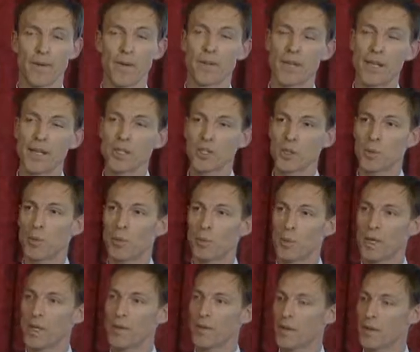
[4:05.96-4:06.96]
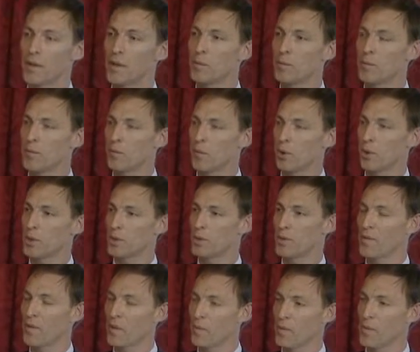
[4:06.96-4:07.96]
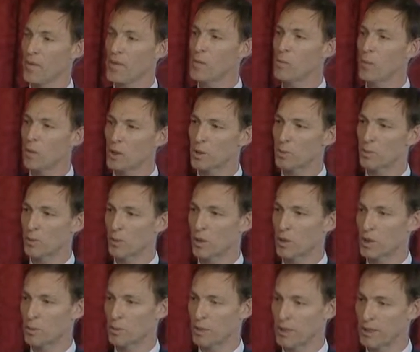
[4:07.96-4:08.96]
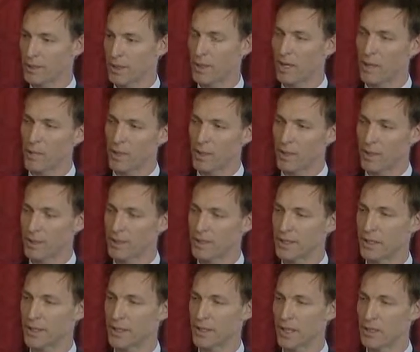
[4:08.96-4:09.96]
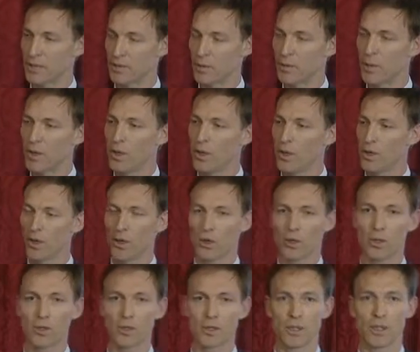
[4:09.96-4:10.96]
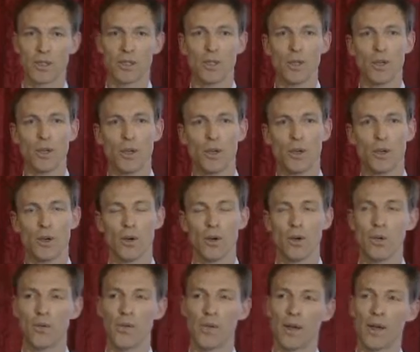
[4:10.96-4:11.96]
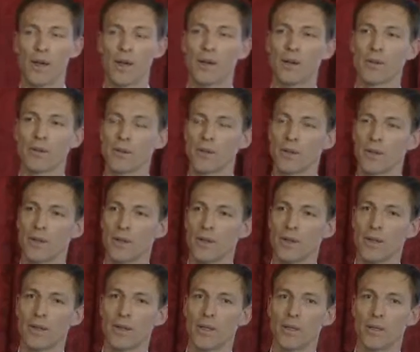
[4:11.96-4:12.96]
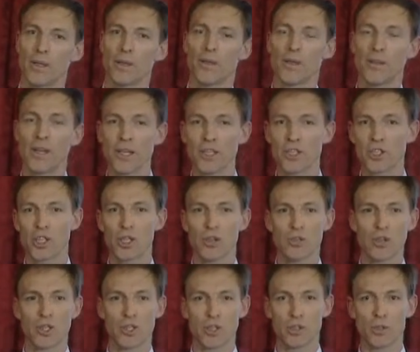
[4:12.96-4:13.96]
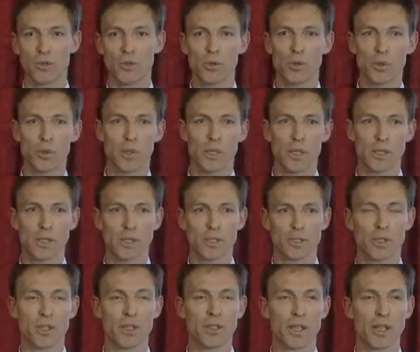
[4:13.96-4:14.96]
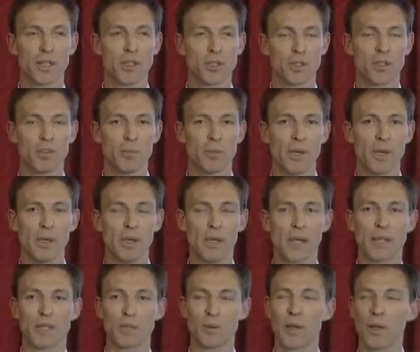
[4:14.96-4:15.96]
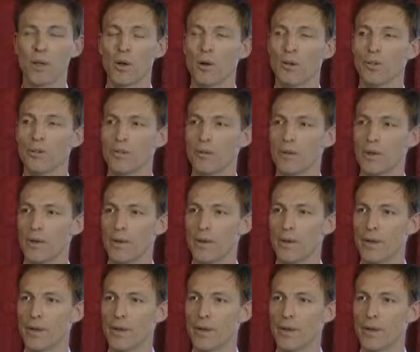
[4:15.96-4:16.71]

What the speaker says: The danger will be that in possibly the most prosperous, dynamic and successful continent on the earth, that the next generation of Europeans run the danger of being less well off